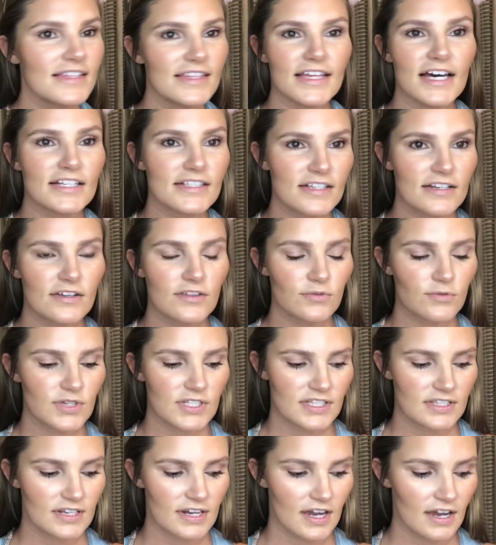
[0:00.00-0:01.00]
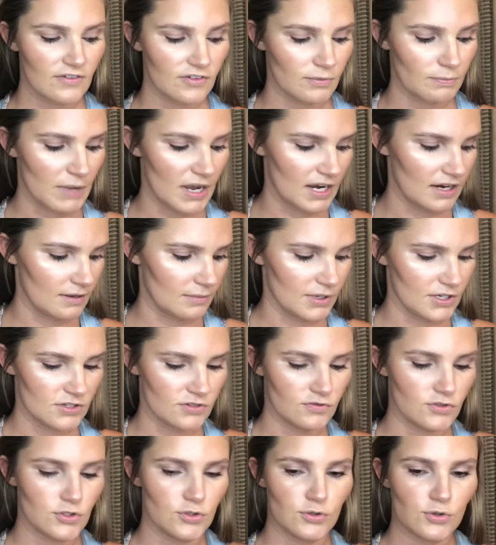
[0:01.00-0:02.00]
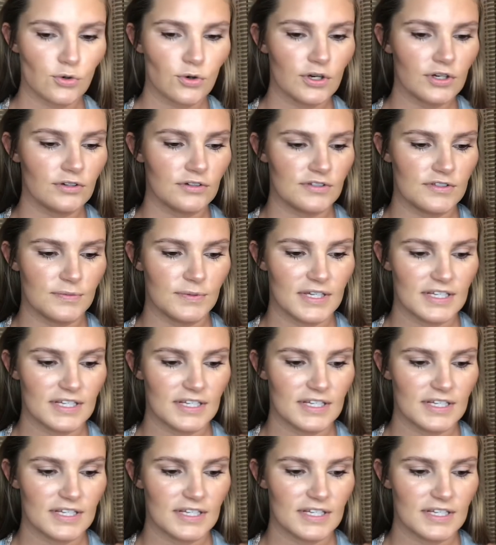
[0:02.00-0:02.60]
that's another reason that I haven't made a bunch of tutorials,